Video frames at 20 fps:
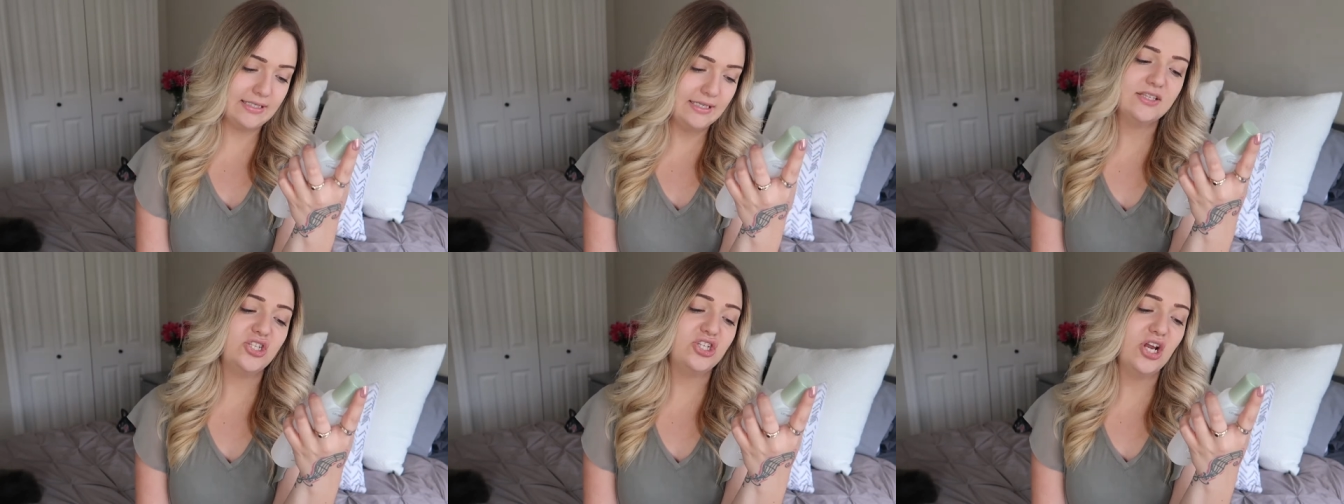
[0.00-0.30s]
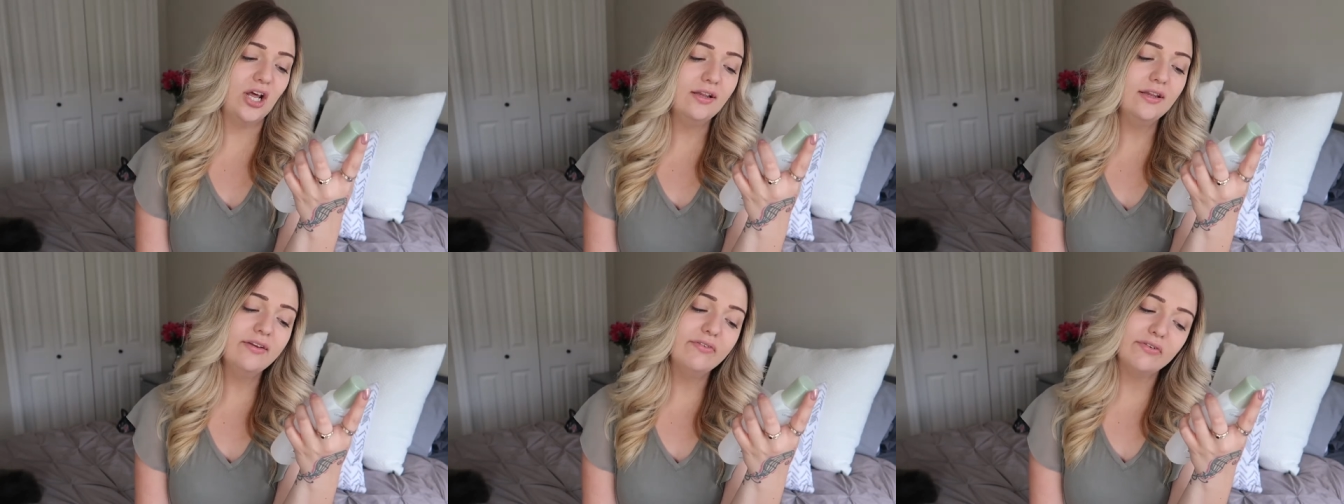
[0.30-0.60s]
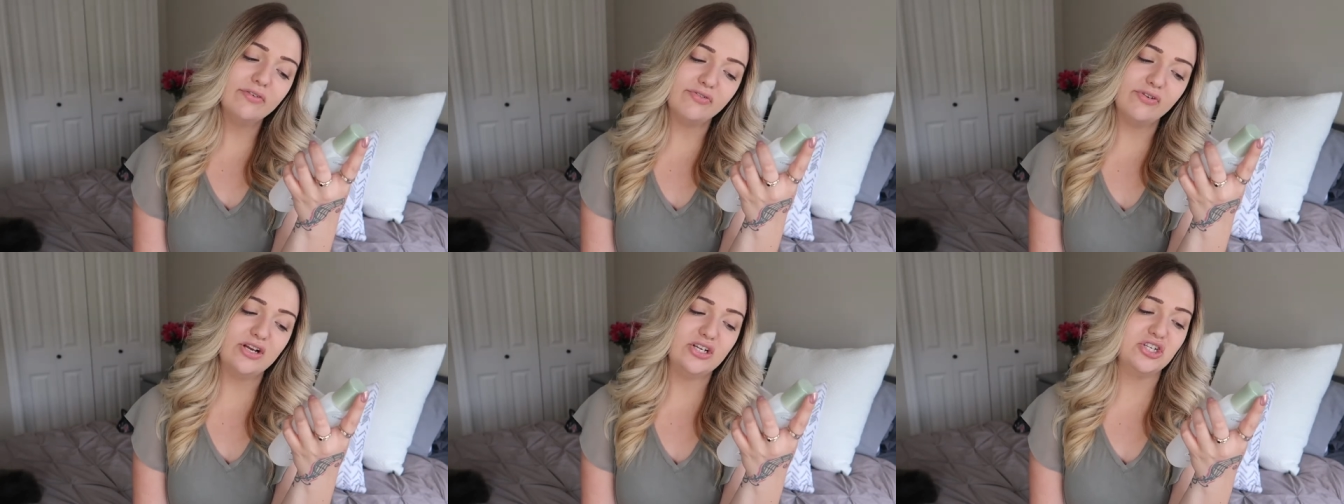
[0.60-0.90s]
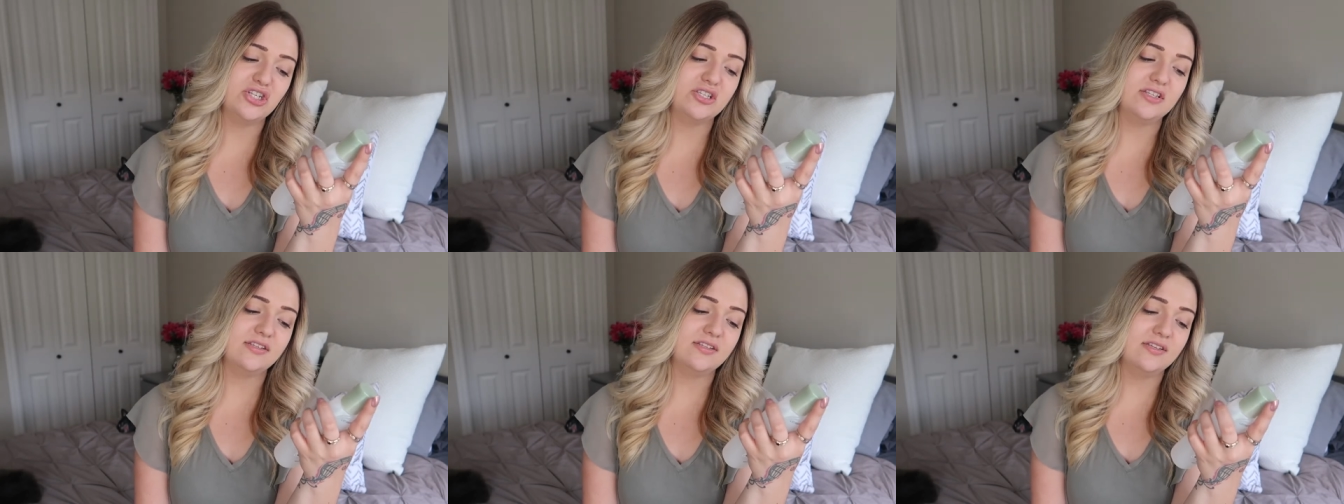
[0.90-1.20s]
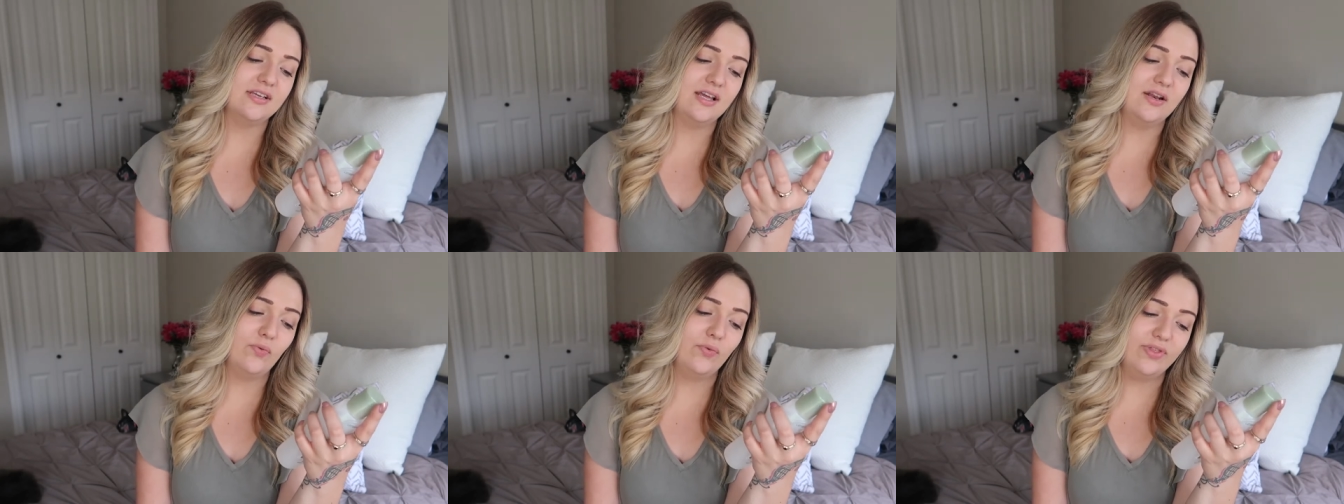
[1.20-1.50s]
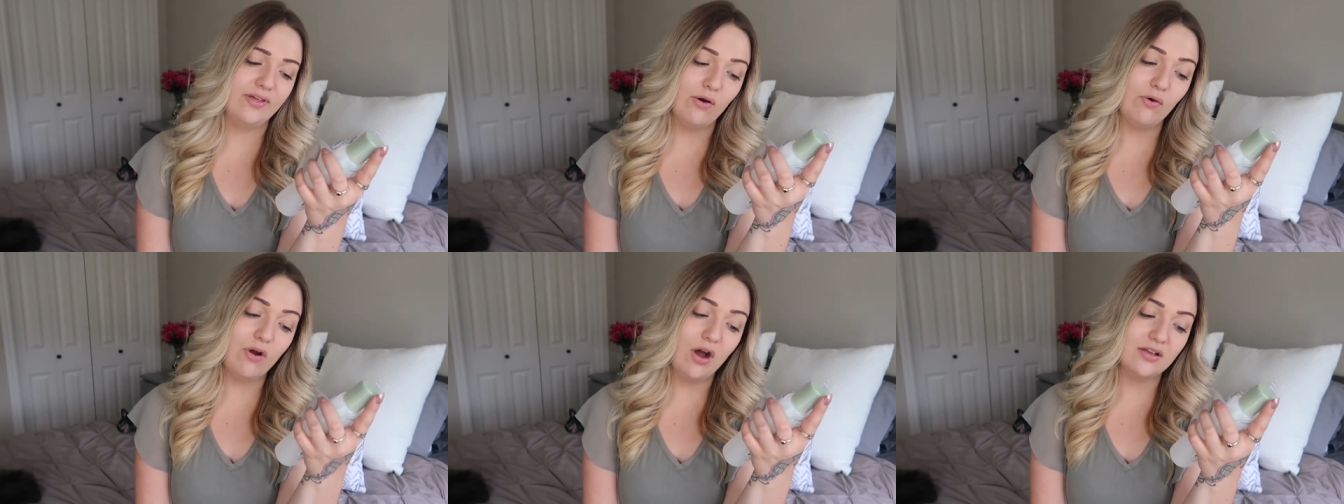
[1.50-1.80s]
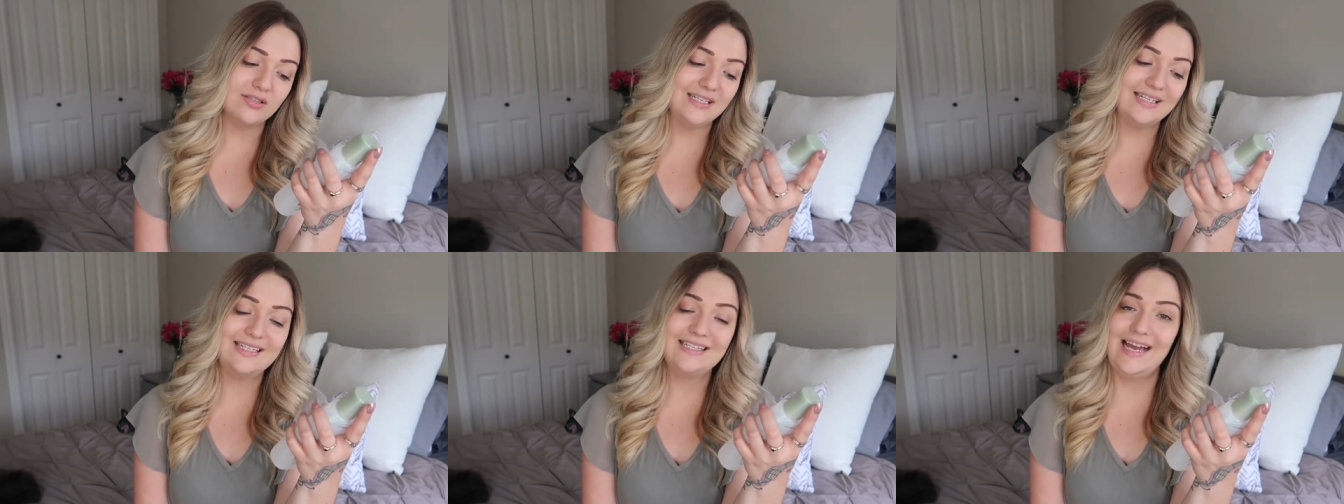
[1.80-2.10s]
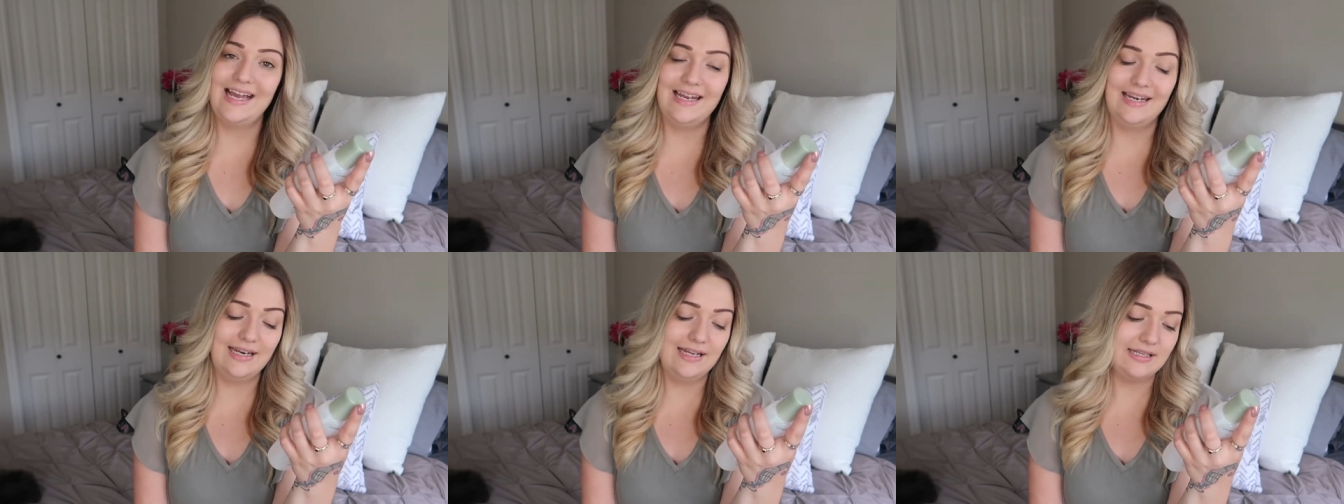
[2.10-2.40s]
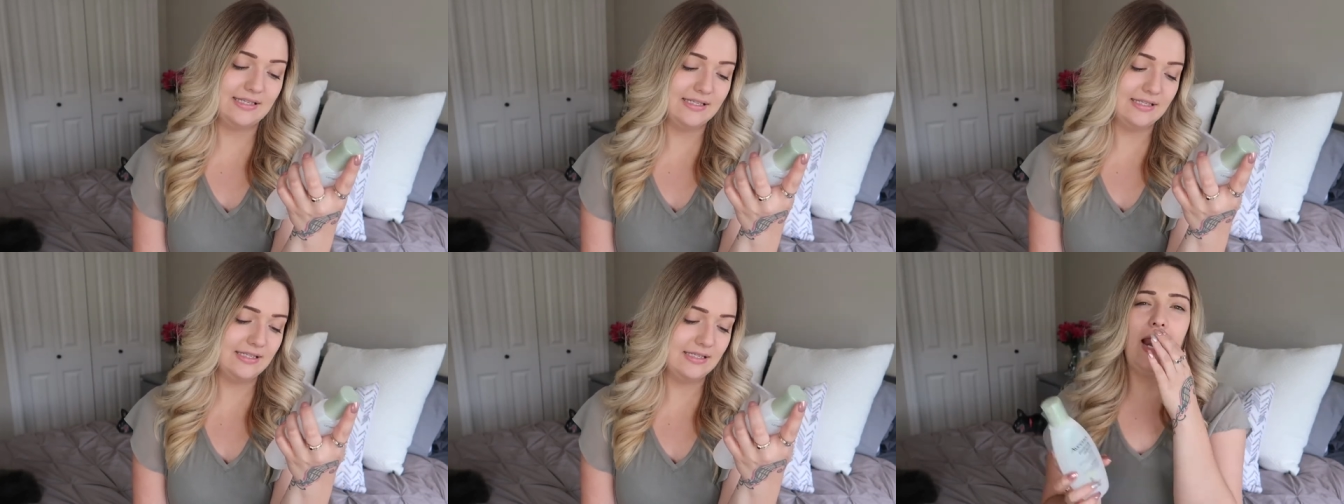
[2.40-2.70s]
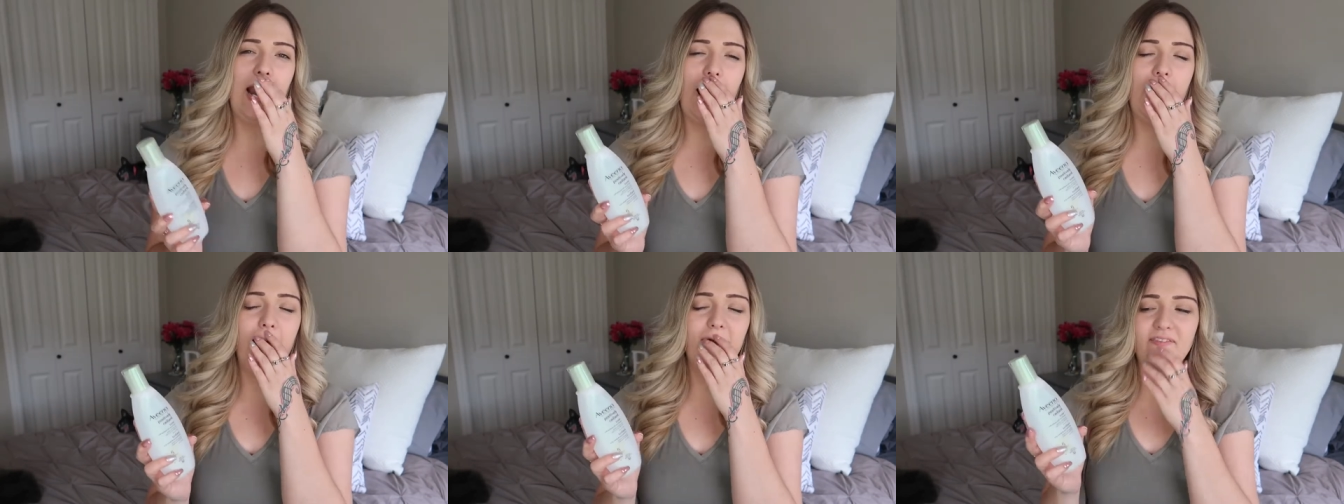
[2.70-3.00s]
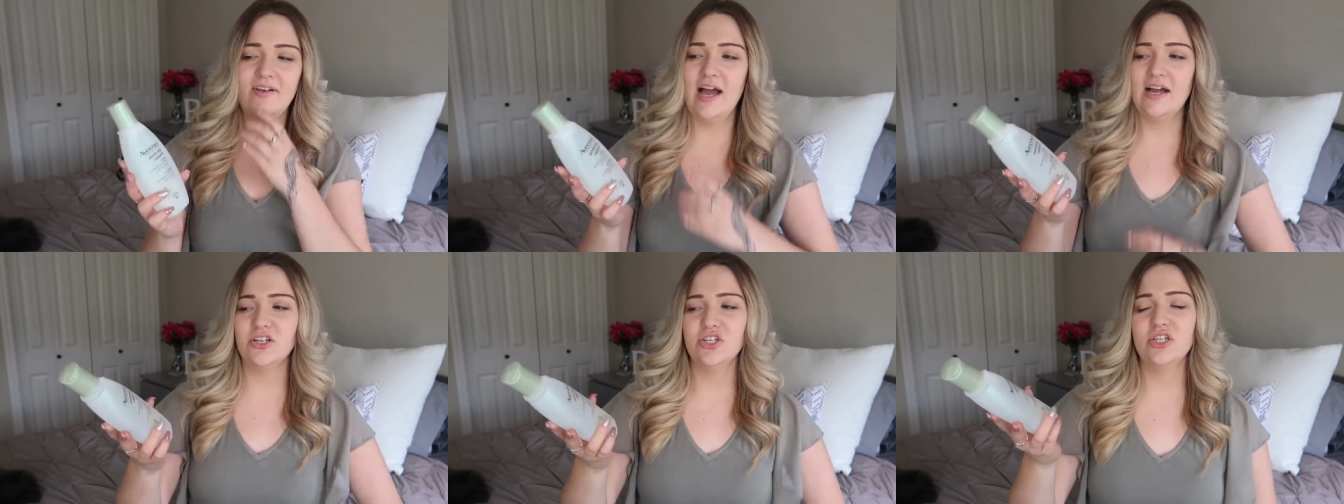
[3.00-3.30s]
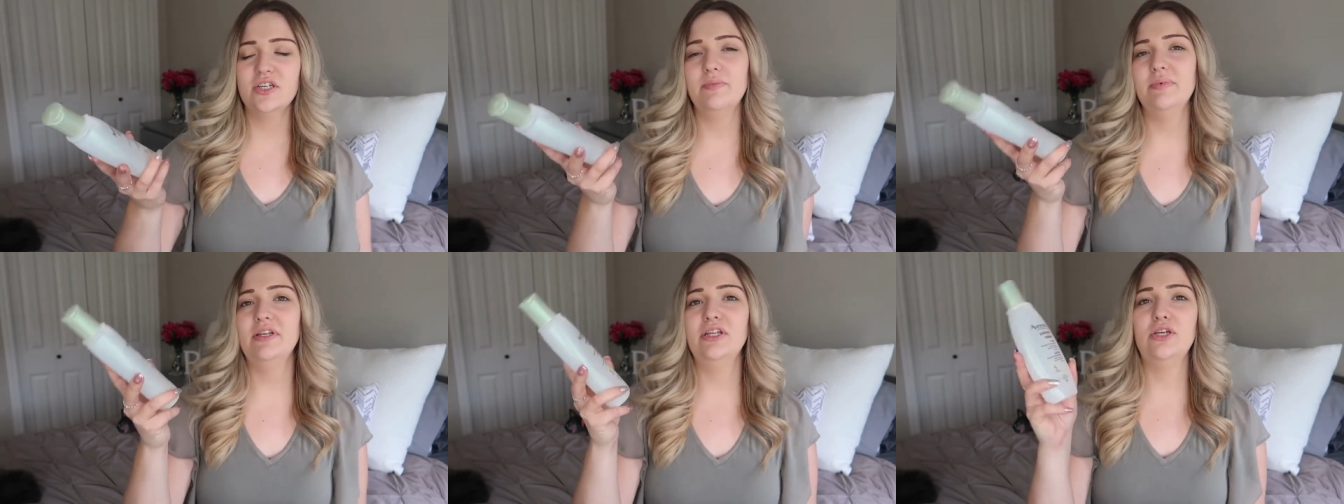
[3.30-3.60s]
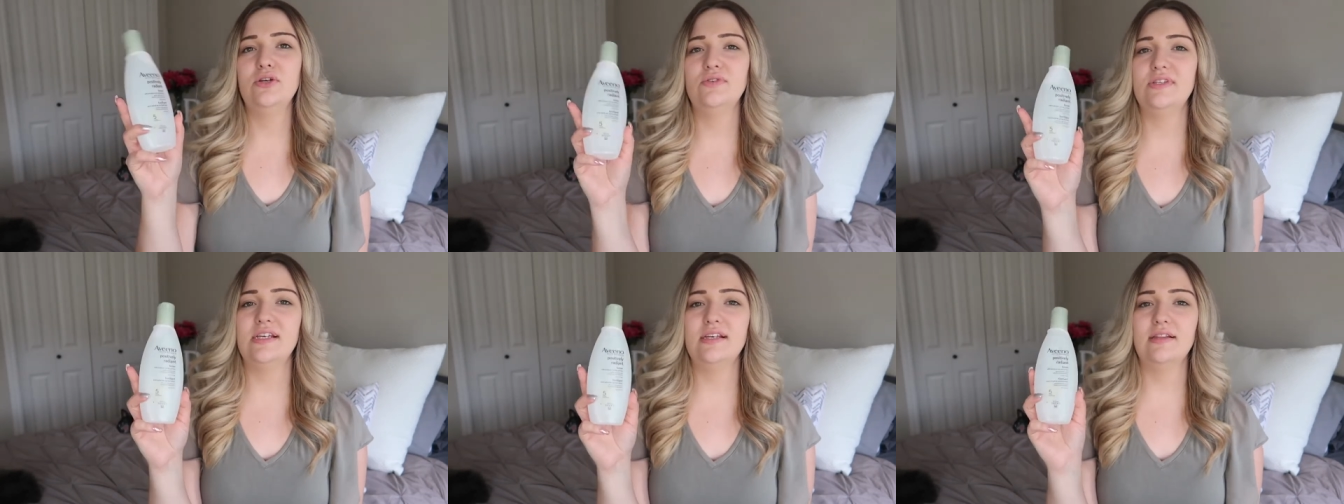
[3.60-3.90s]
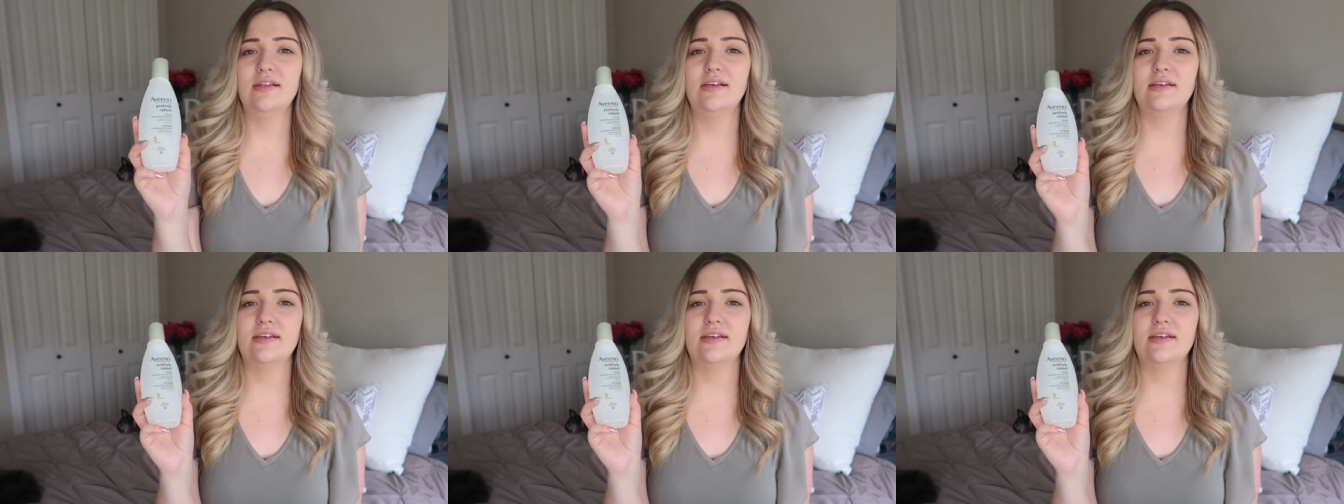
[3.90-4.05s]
This gently refreshes the skin without causing tightness. And I have actually been using